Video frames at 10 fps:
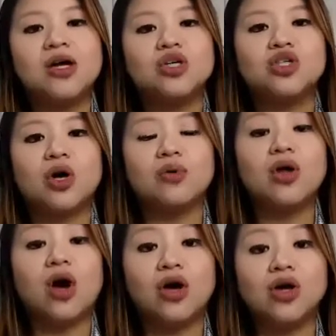So, you
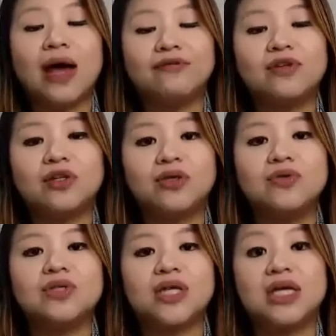know, all you have to
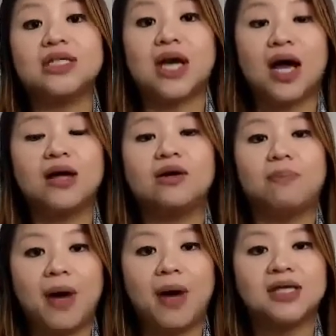lose is
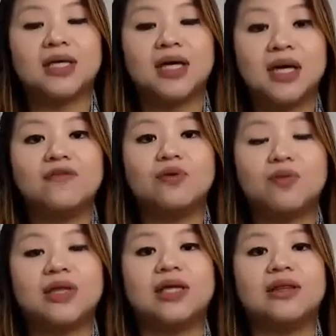$100 if you
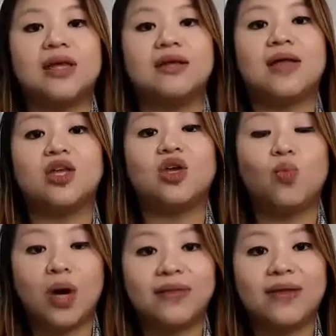really think that you
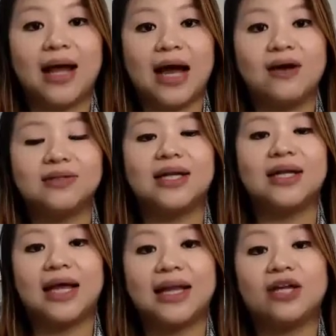want that house, and
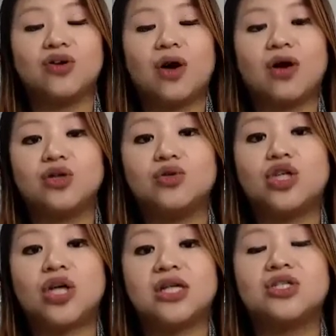then later on you
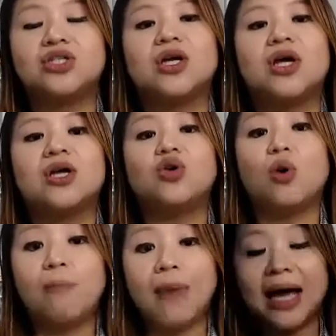change your
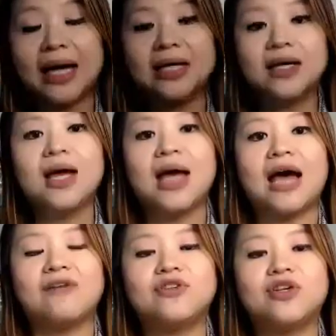mind
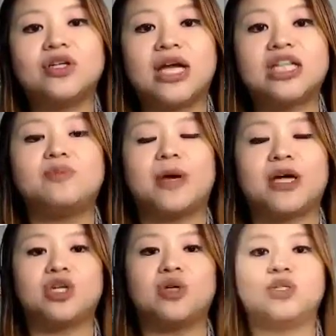after the
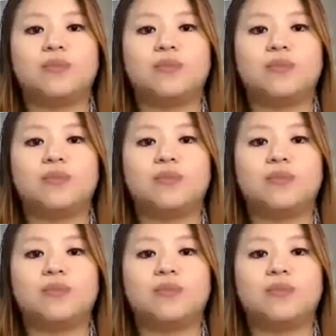inspection was